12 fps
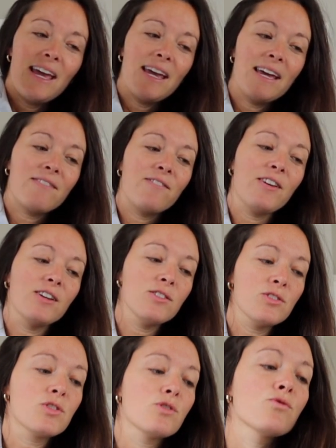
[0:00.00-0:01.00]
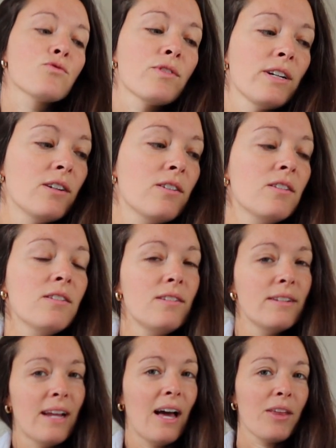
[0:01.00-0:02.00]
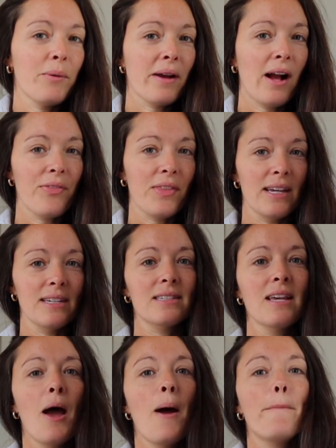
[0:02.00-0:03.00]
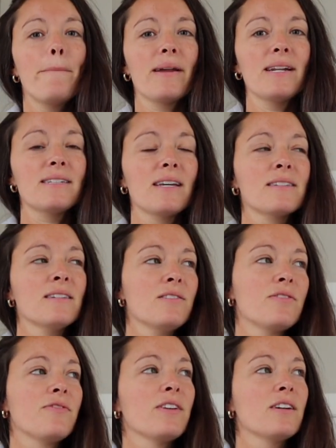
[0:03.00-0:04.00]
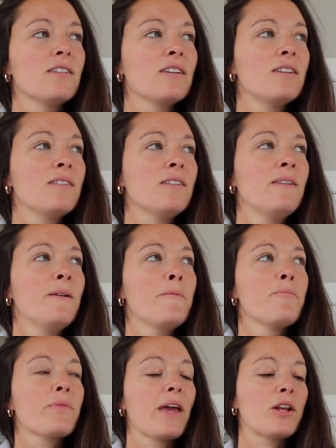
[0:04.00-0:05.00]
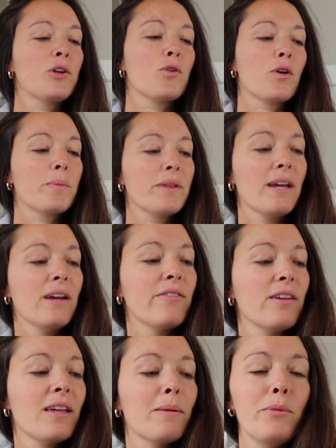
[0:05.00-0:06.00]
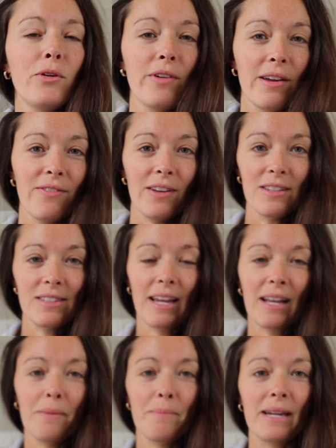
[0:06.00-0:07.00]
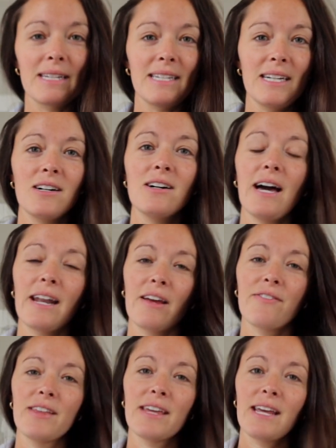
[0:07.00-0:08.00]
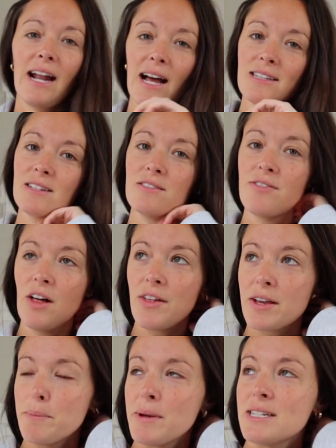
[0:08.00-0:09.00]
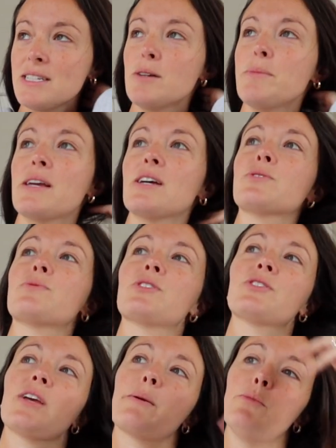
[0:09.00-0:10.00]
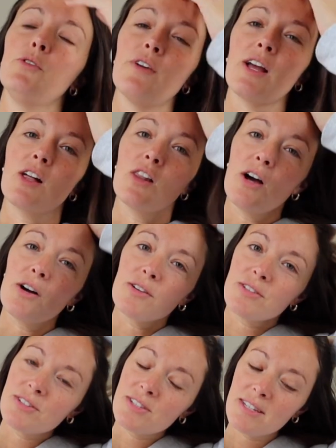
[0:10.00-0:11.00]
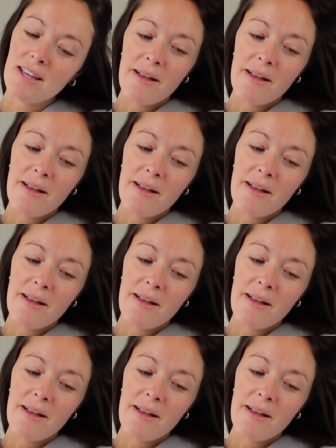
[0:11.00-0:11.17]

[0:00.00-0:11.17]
It feels real now that we got this, but it doesn't feel like, normally I feel like moving feels like a big deal, and I feel like it hasn't felt like a big deal because we're just like moving close